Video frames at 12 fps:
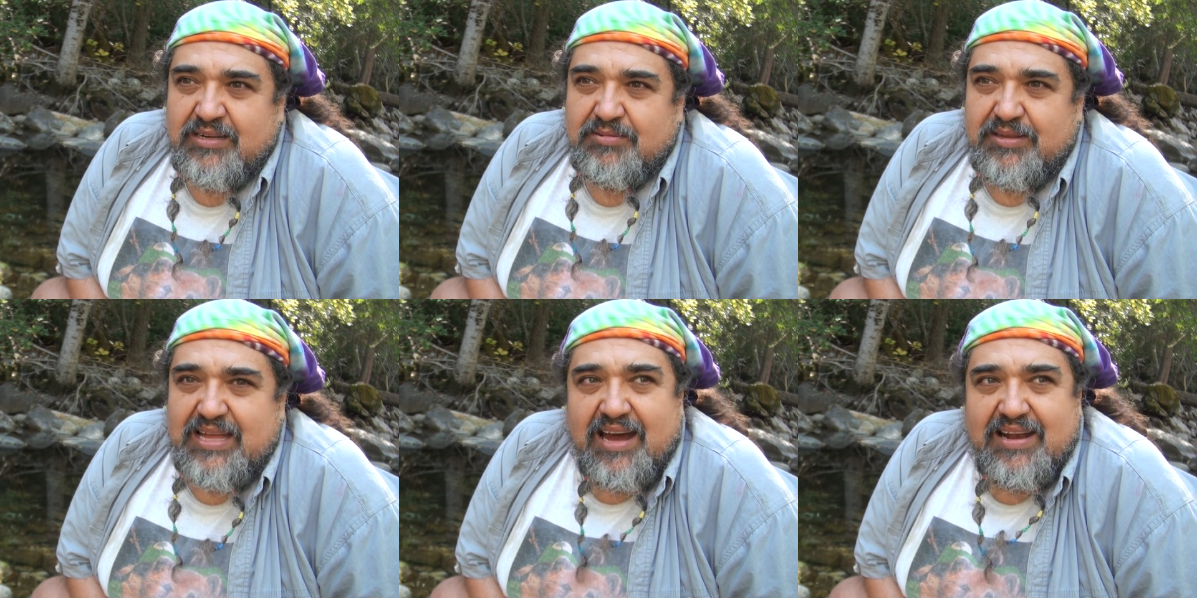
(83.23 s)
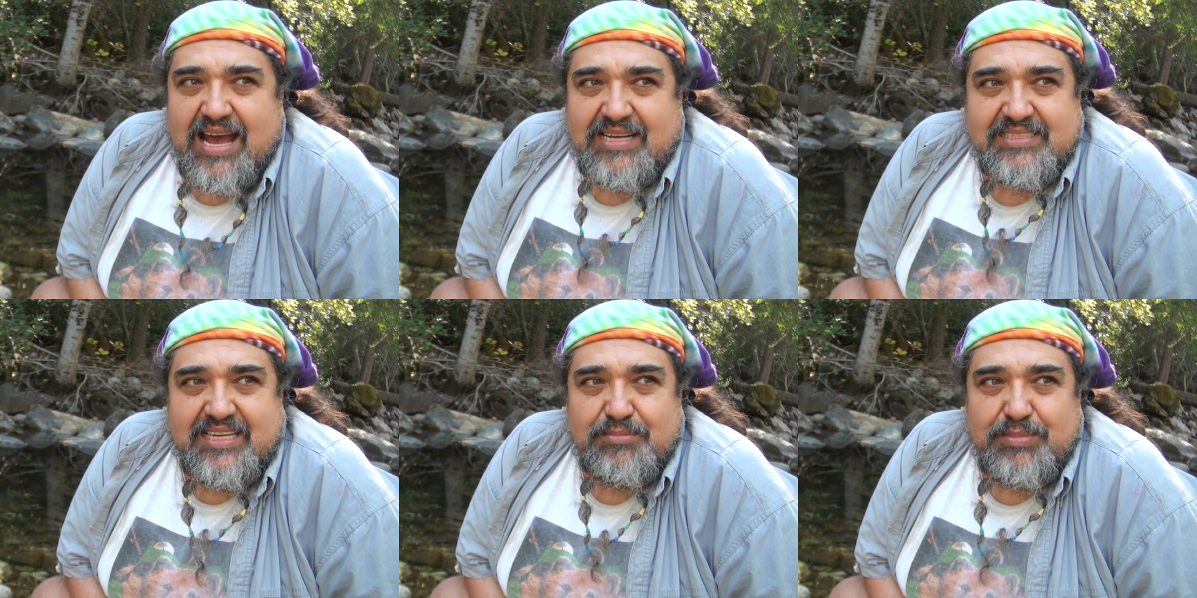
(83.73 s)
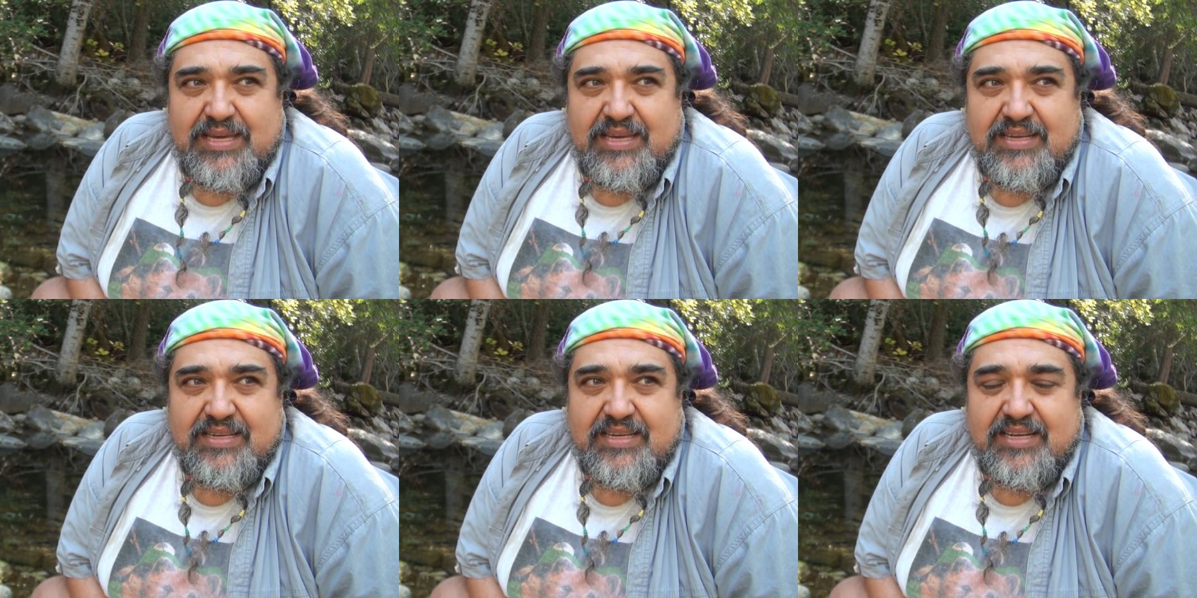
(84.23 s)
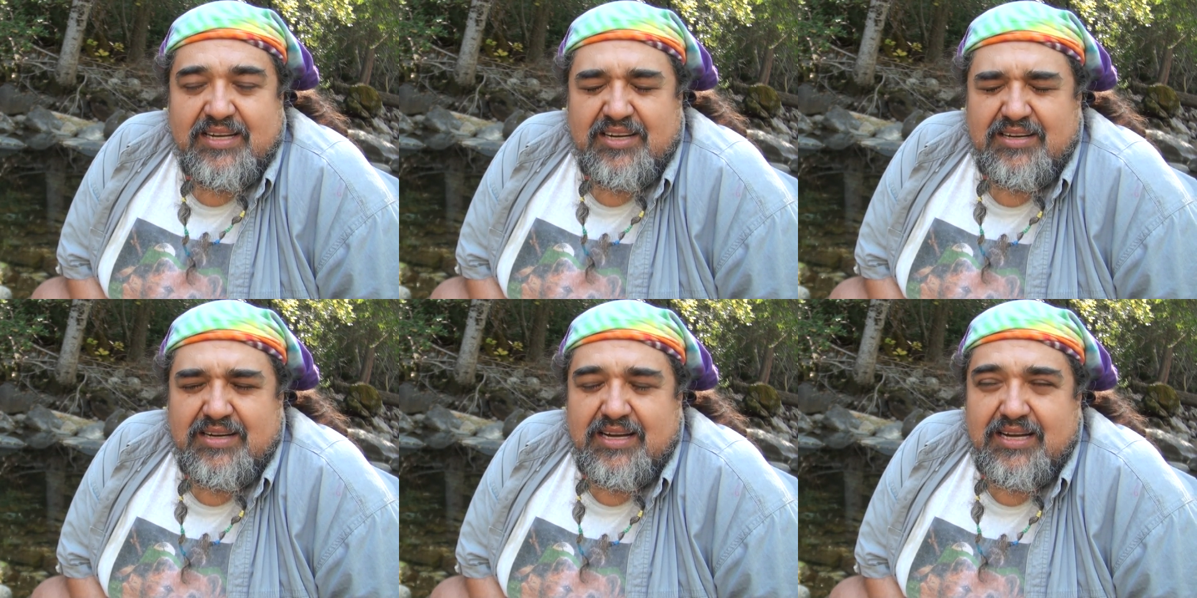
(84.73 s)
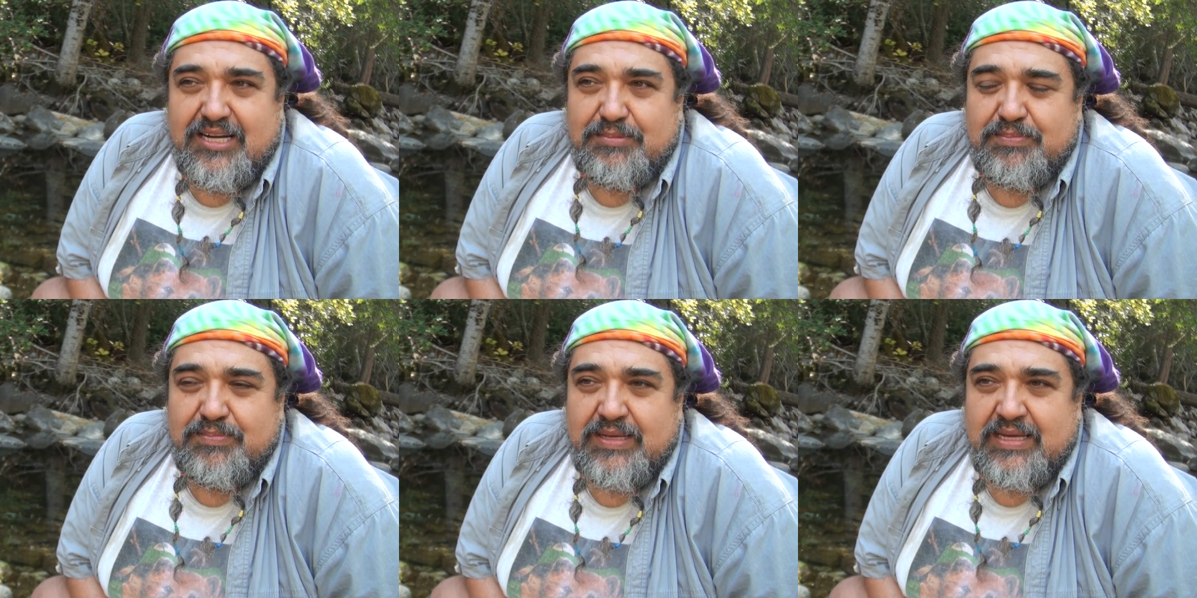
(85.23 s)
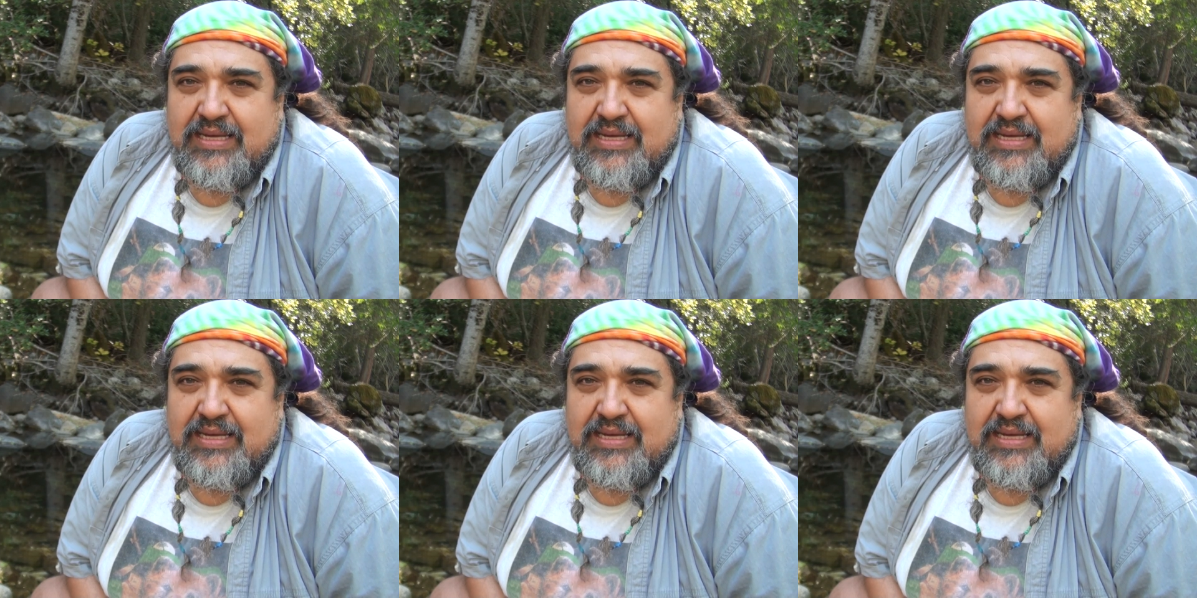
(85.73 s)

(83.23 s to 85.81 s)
without asking me. You know, um,